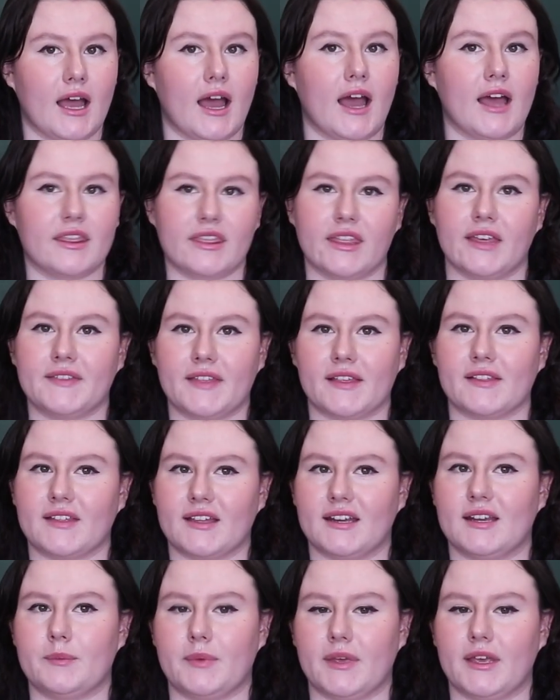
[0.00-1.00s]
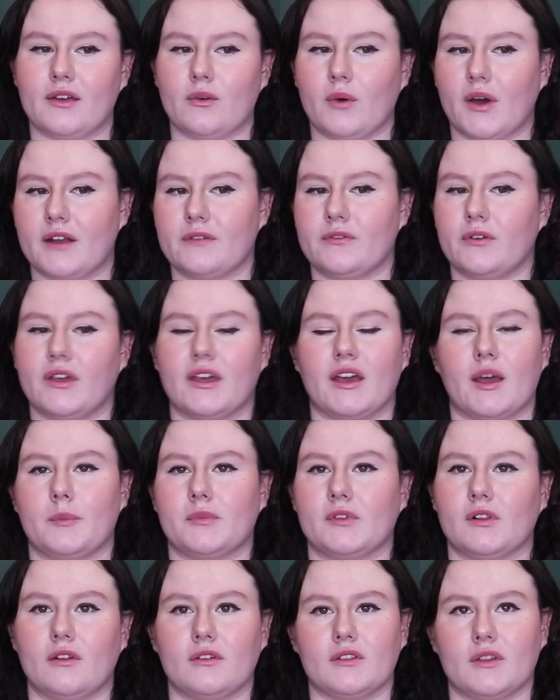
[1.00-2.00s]
I think there's going to be quite a few
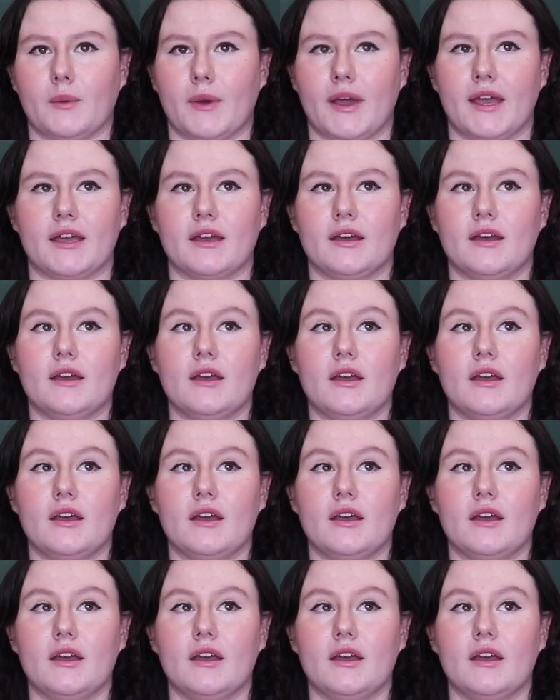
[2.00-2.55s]
hiccups along the way.